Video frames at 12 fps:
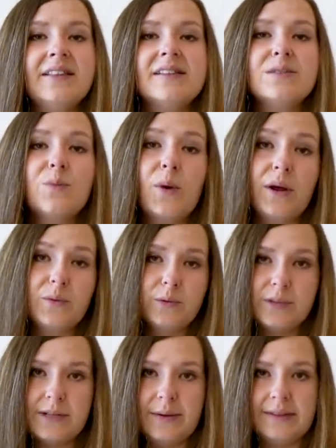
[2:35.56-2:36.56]
There's a World
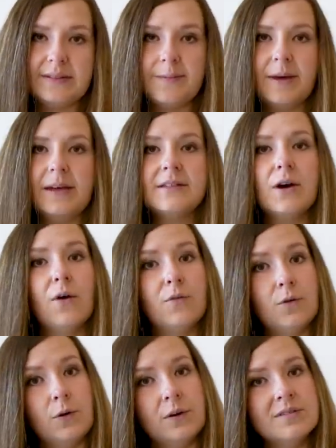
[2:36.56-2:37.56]
War II exhibit, of
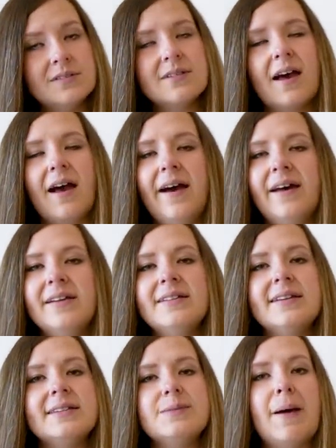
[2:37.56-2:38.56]
course,
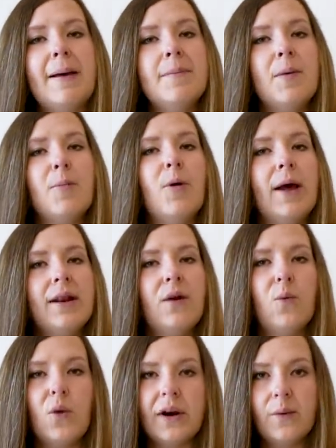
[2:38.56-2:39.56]
and Spam
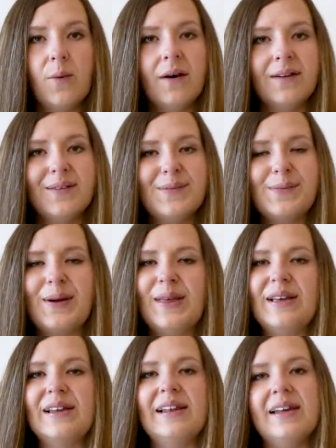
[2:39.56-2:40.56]
Brand 101, where
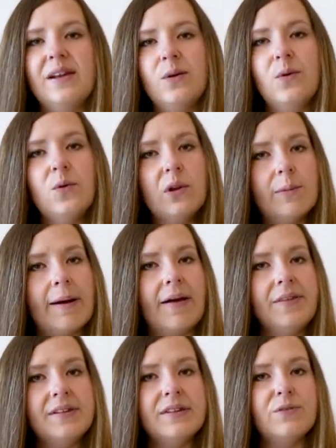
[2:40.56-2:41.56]
you can learn all
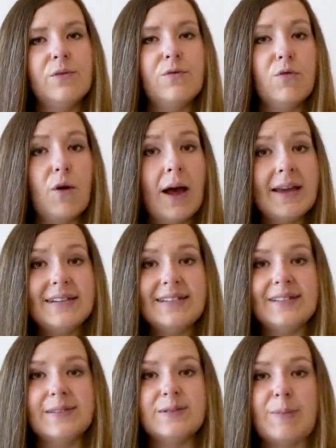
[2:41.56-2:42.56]
about the different
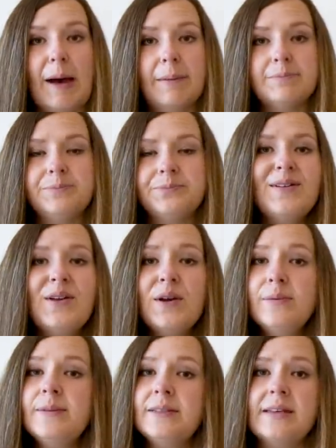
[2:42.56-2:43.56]
varieties of spam.
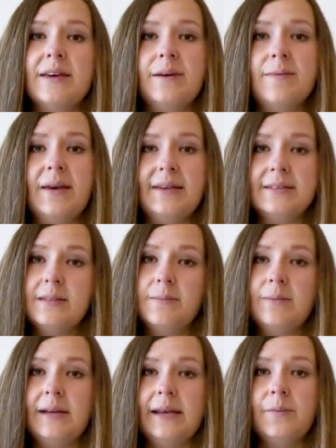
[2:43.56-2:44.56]
No museum is
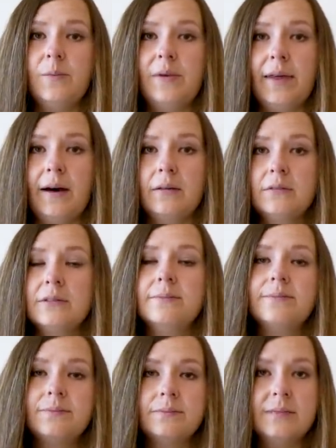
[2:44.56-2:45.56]
complete without
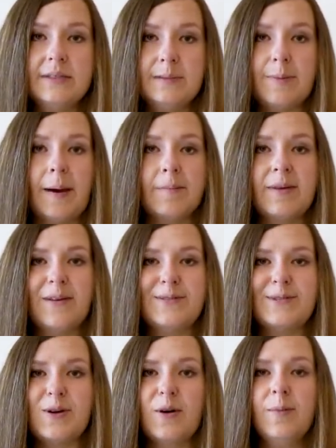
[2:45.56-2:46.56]
the Spam
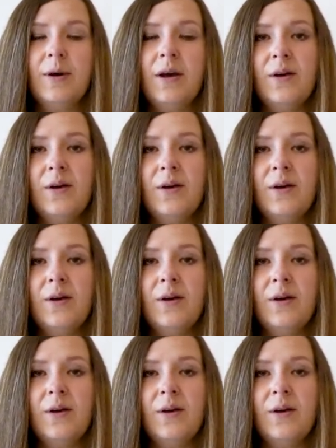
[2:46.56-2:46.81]
gift shop,